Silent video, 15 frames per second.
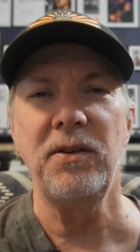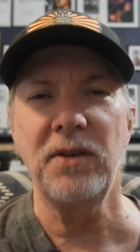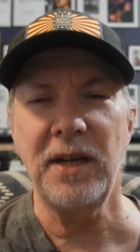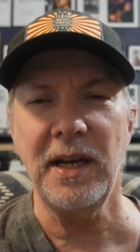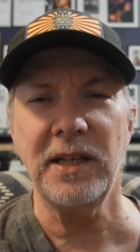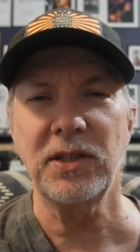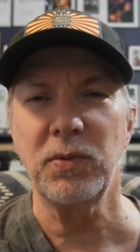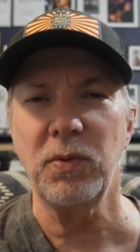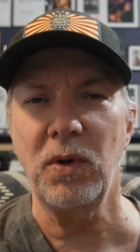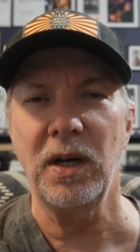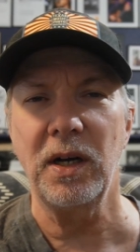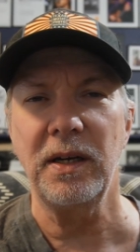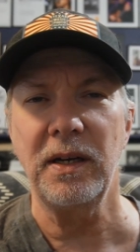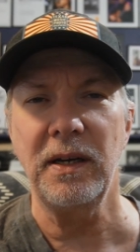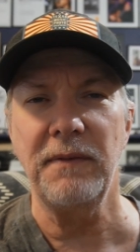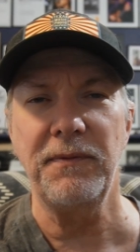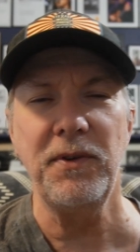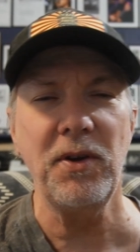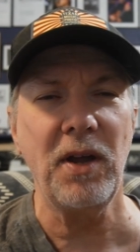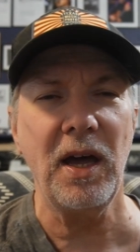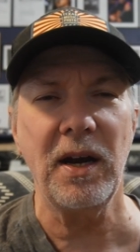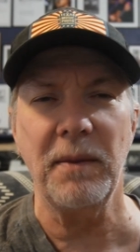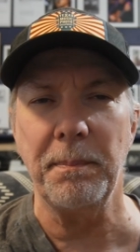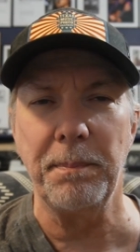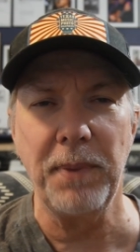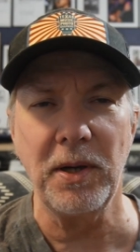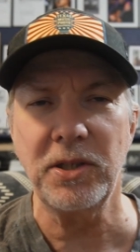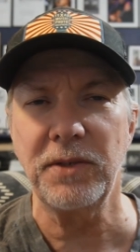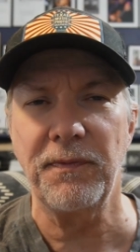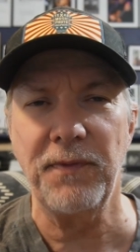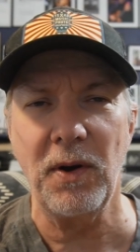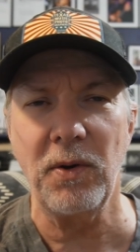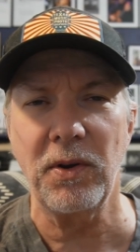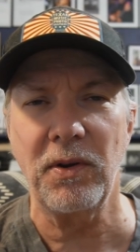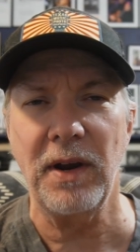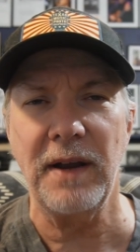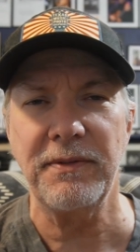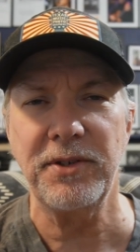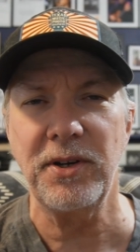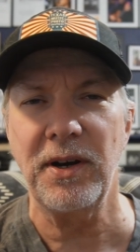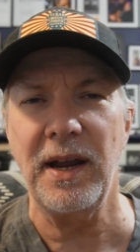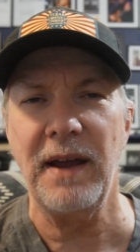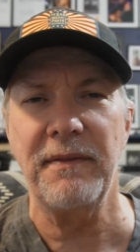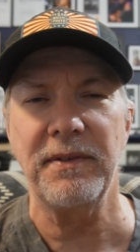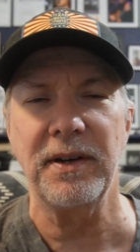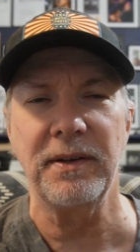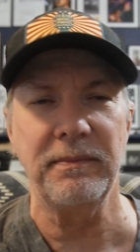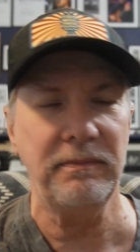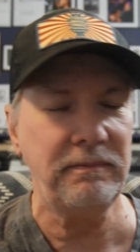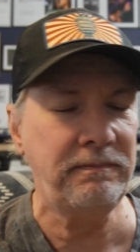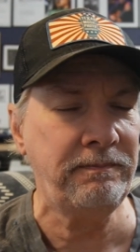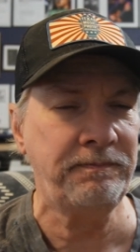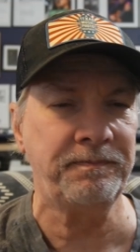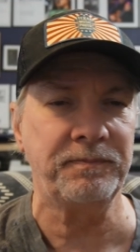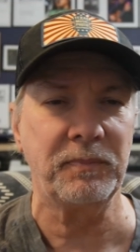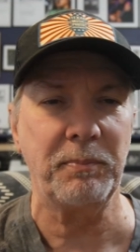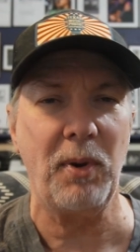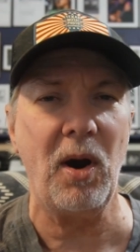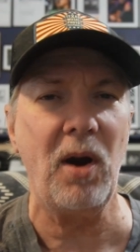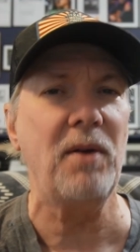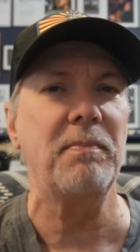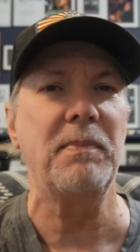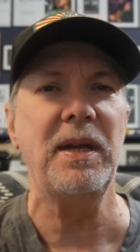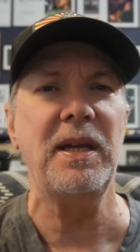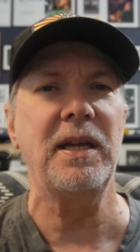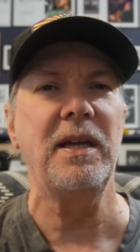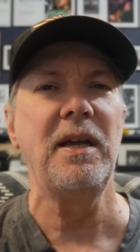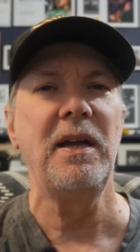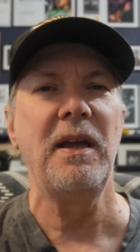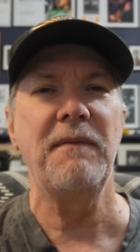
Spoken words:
guess what? If you got a bunch of photographs you're having to, pardon me,